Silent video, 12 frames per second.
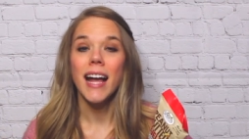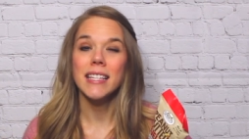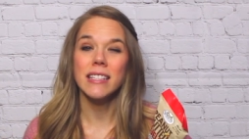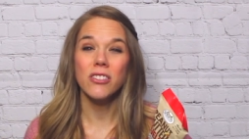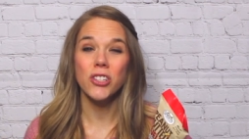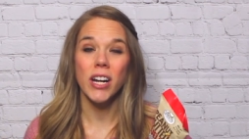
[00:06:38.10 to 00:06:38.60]
I
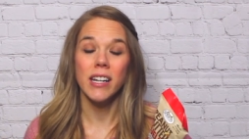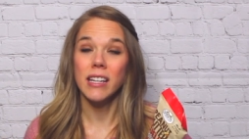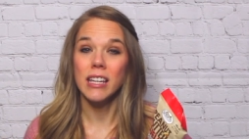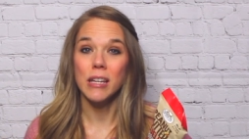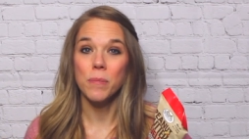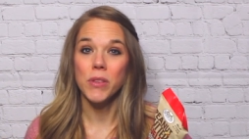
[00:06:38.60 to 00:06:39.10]
still try to
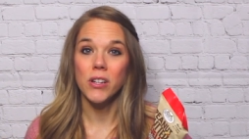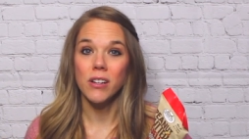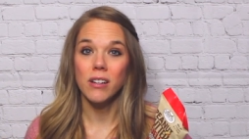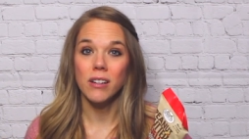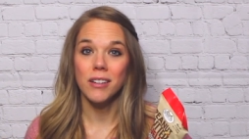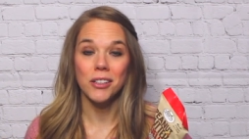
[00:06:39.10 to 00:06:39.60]
keep
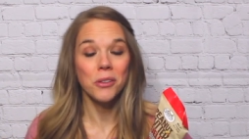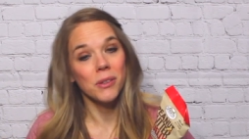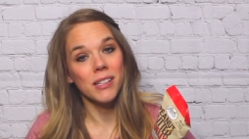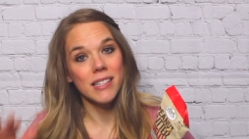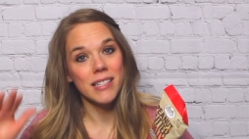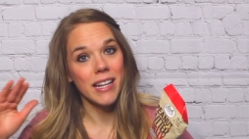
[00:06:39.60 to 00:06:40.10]
their
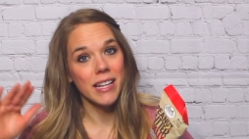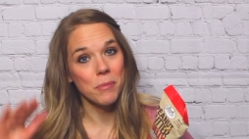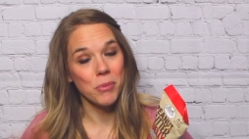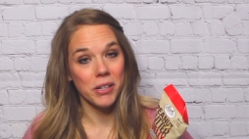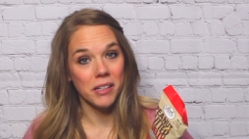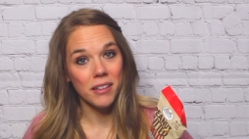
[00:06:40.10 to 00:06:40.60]
gluten intake
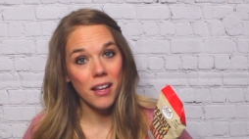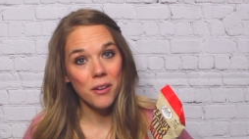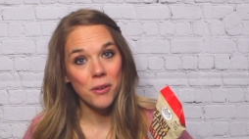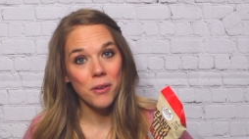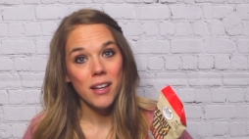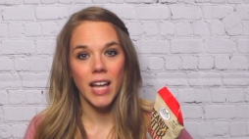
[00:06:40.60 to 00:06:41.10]
pretty
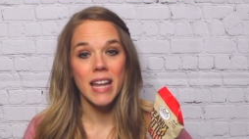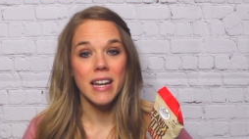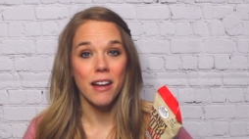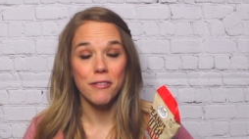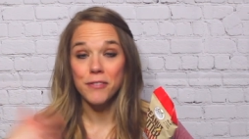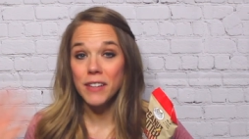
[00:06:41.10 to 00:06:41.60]
low and
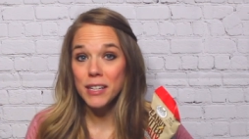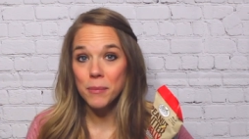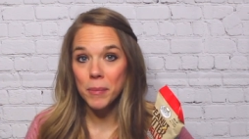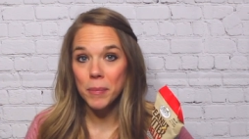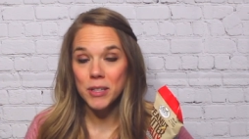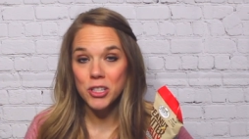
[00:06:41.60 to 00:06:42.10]
not feed them
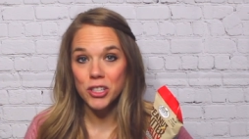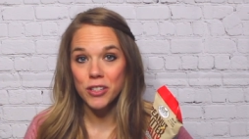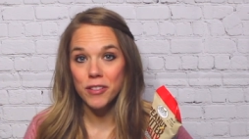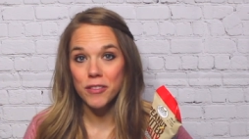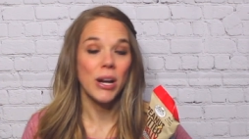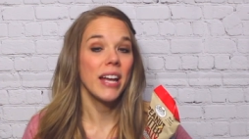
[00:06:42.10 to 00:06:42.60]
a bunch
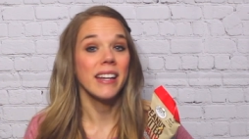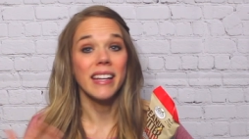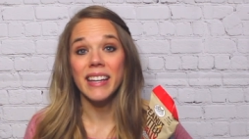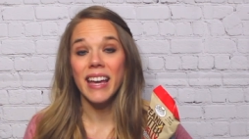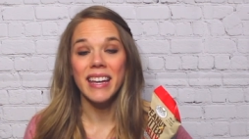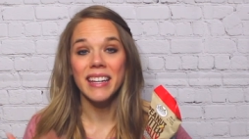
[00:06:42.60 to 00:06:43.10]
of bread
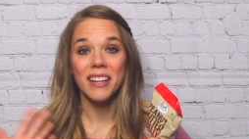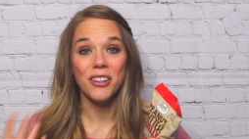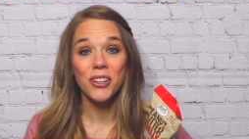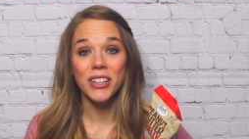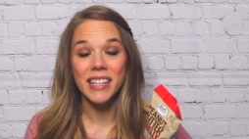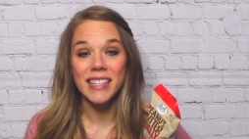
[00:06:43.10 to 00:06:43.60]
and cake and
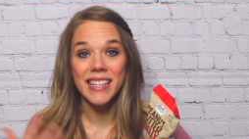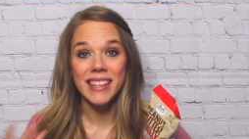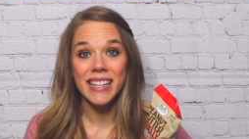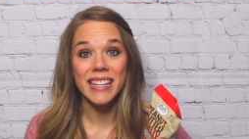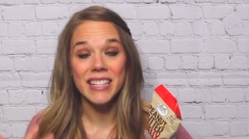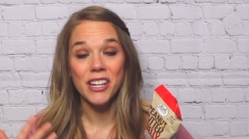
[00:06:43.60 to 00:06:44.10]
cookies and
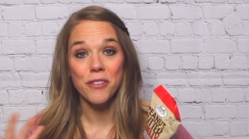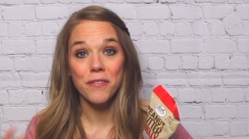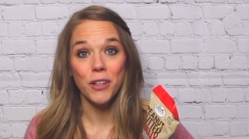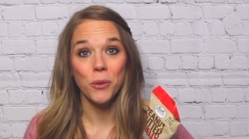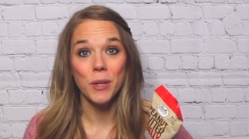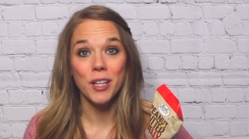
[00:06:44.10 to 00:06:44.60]
things that are
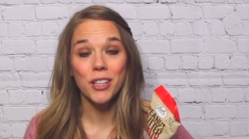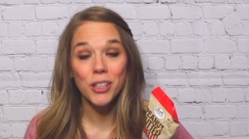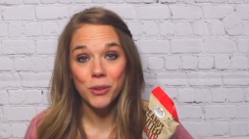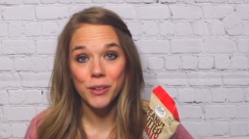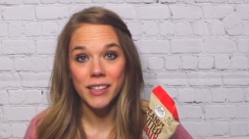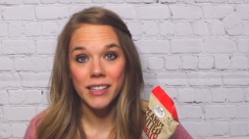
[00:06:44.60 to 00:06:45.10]
filled with
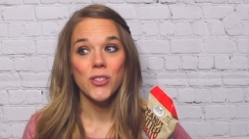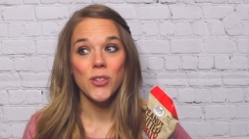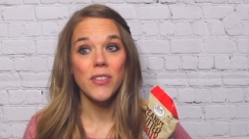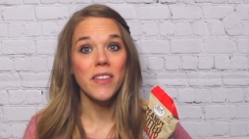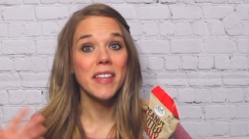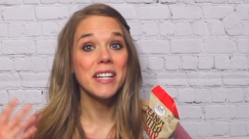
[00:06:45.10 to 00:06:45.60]
gluten so
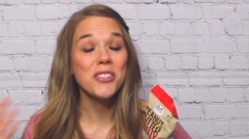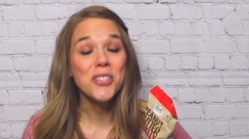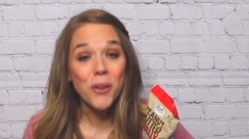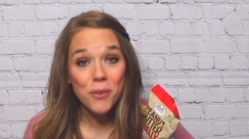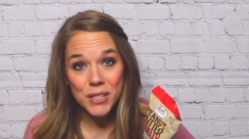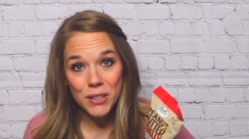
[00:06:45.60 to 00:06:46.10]
that they
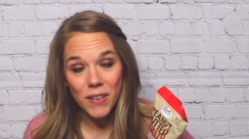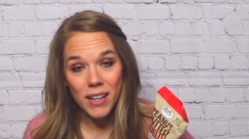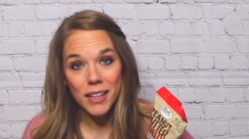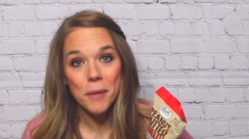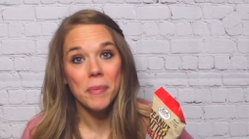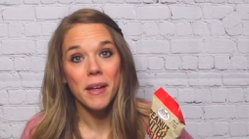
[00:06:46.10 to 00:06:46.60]
don't
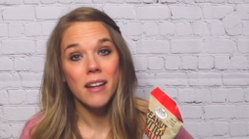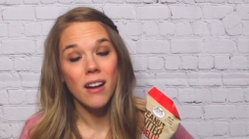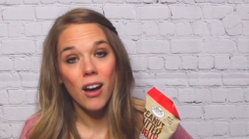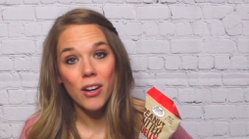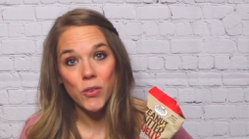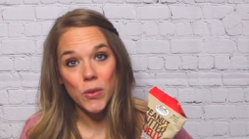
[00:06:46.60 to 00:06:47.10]
develop an
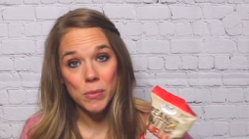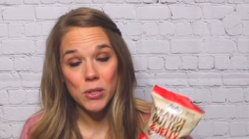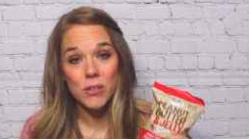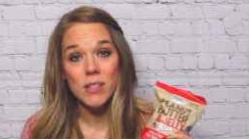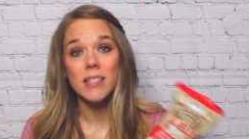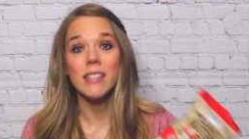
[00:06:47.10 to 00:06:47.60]

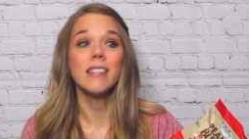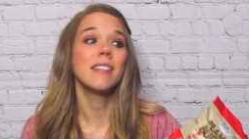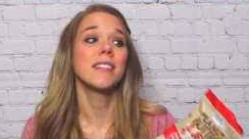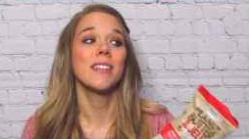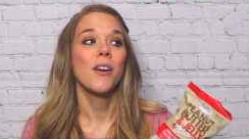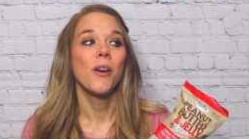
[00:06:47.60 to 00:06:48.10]
autoimmune
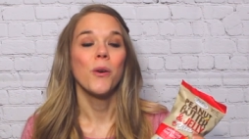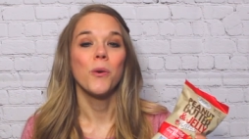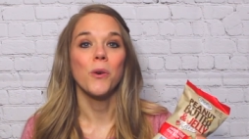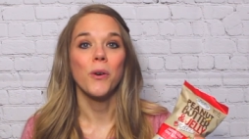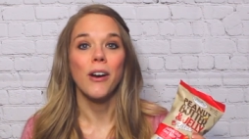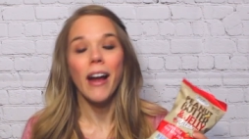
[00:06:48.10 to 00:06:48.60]
disease
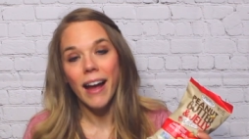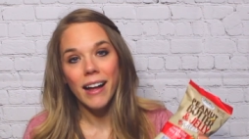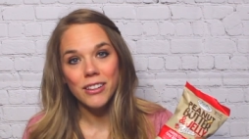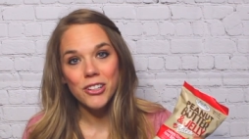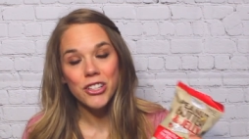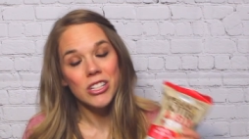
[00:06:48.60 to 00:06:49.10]
or
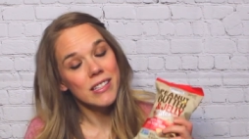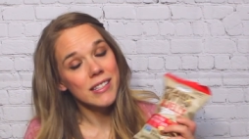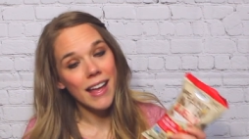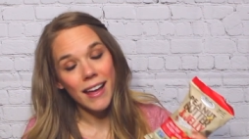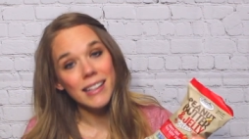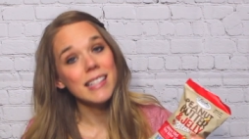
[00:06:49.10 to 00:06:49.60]

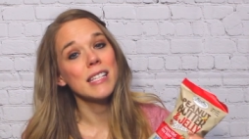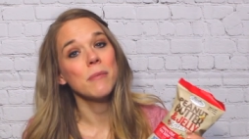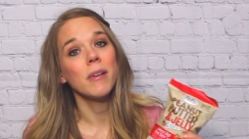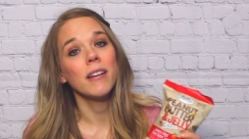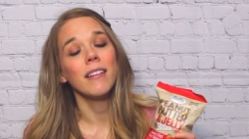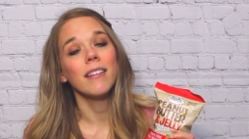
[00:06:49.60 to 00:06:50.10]
allergies,
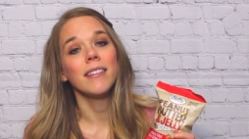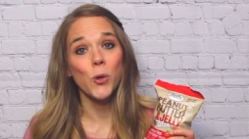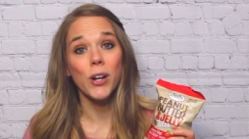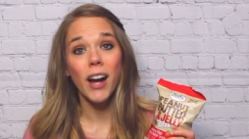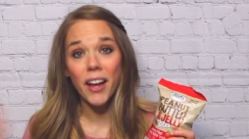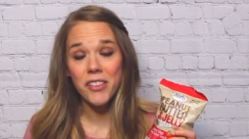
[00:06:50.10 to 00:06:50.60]
eczema,
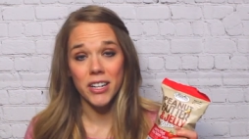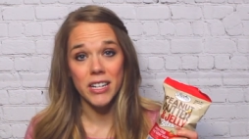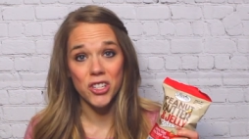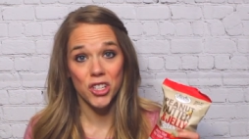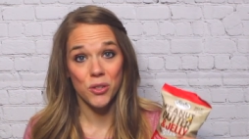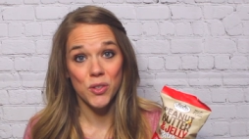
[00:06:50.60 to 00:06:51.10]
or other
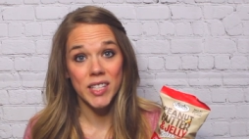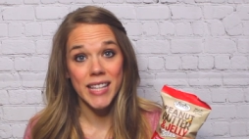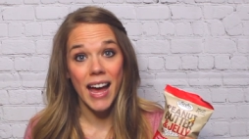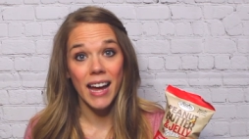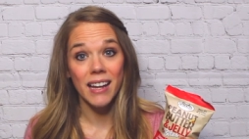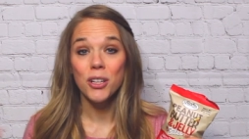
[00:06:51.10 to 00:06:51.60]
issues
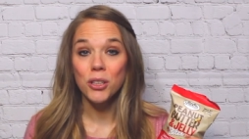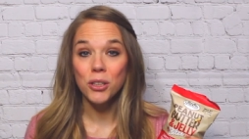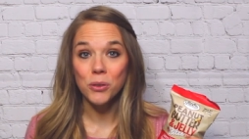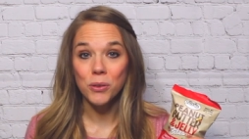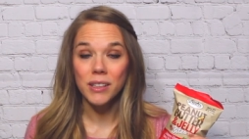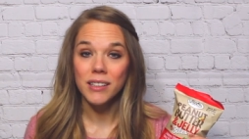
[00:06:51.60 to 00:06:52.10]
that
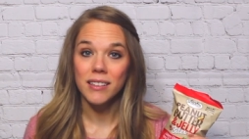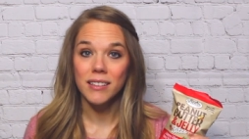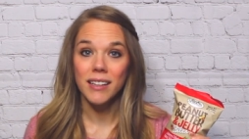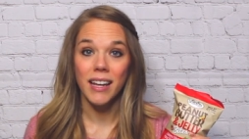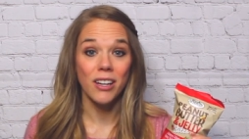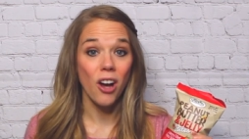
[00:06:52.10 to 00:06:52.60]

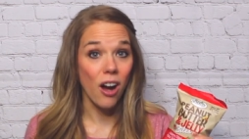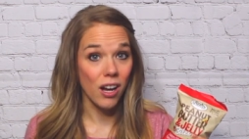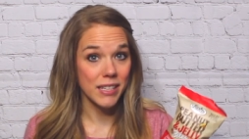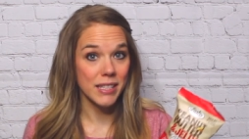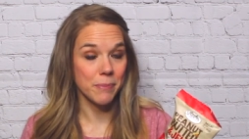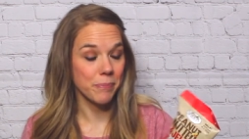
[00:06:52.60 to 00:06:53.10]
gluten can
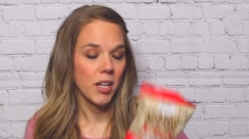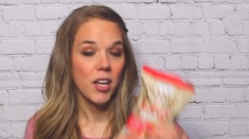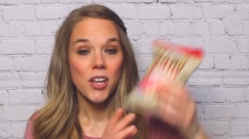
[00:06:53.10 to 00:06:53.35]
cause.